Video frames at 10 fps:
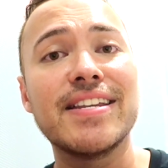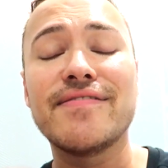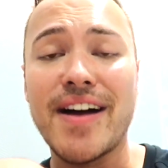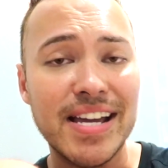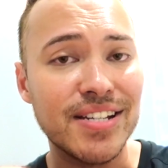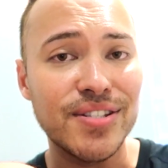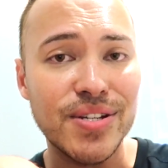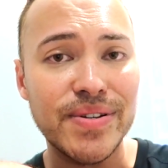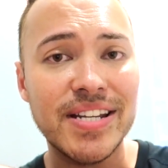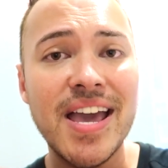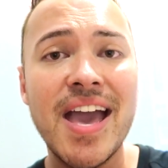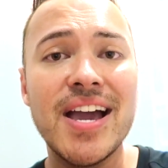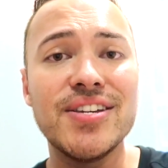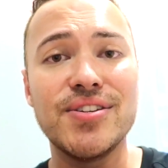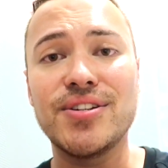If I can do it,
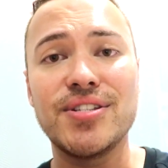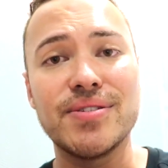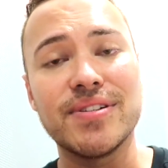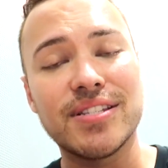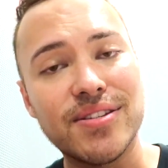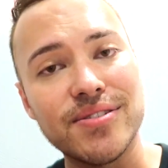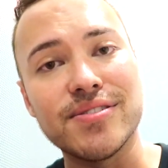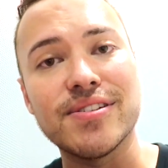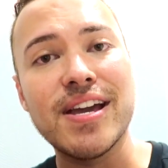you can do it too.